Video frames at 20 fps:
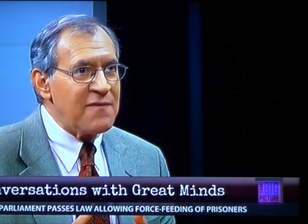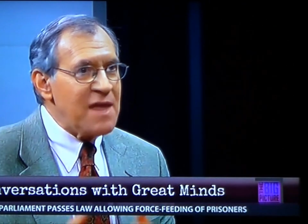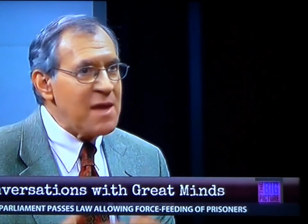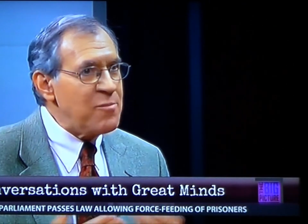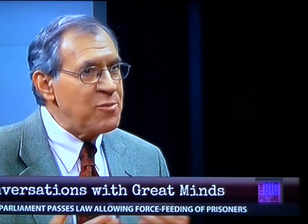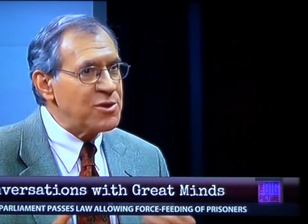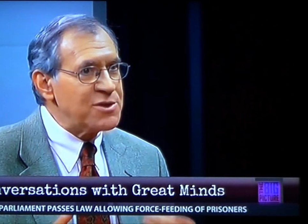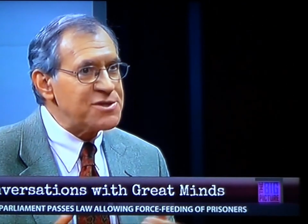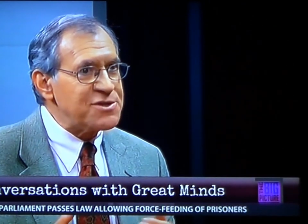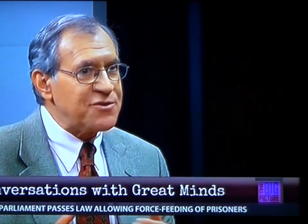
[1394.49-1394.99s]

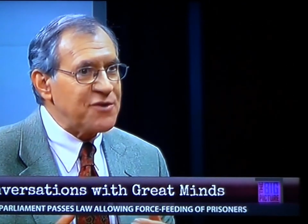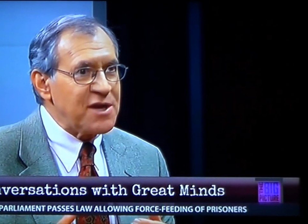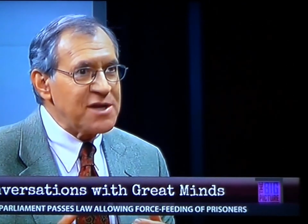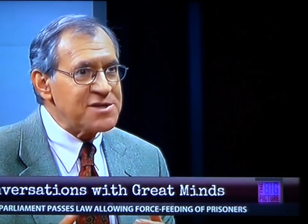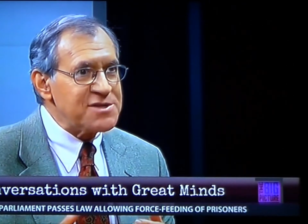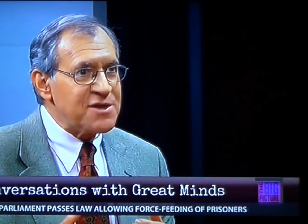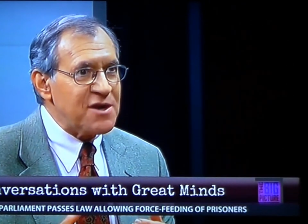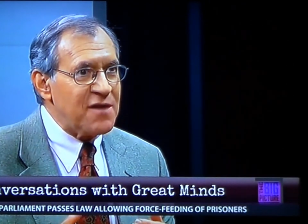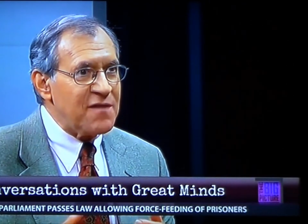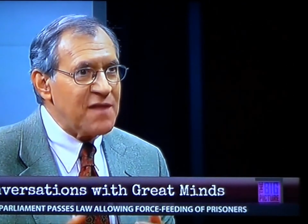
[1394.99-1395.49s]
and they put
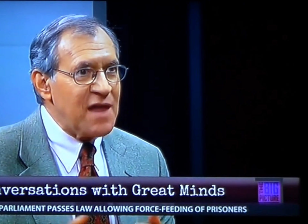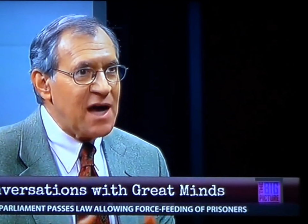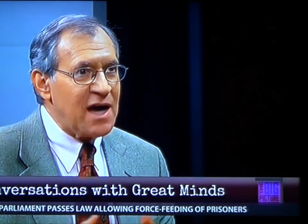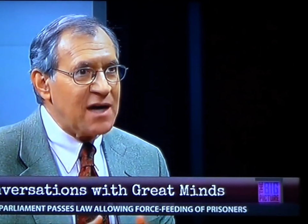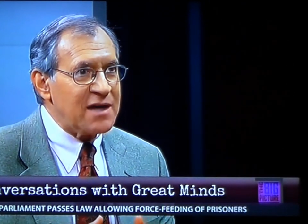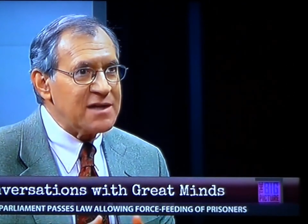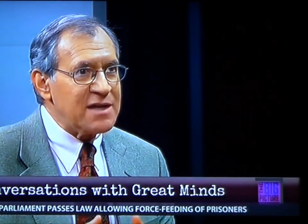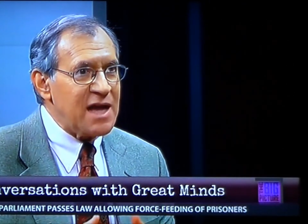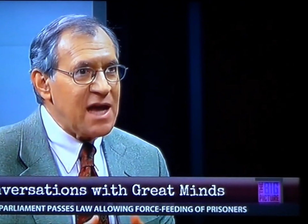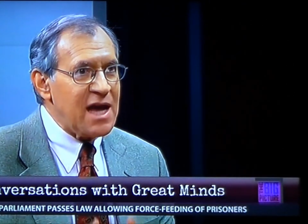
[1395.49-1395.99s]
strings on
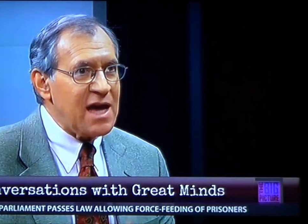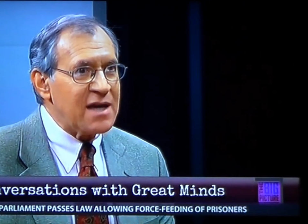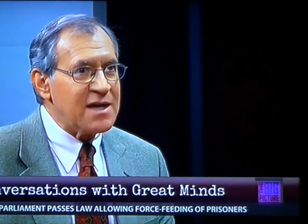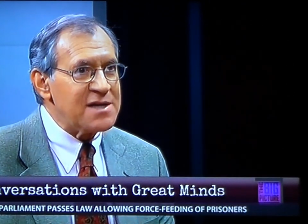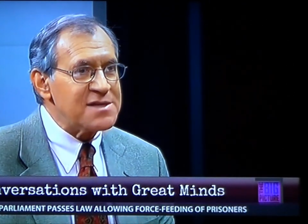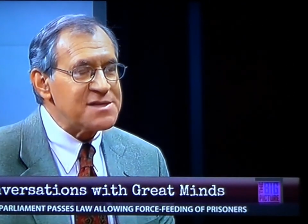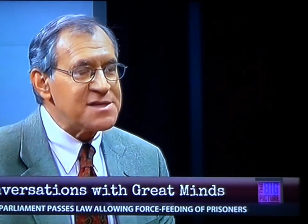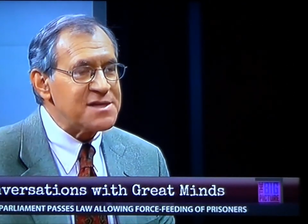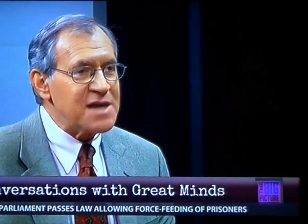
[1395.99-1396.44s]
that, and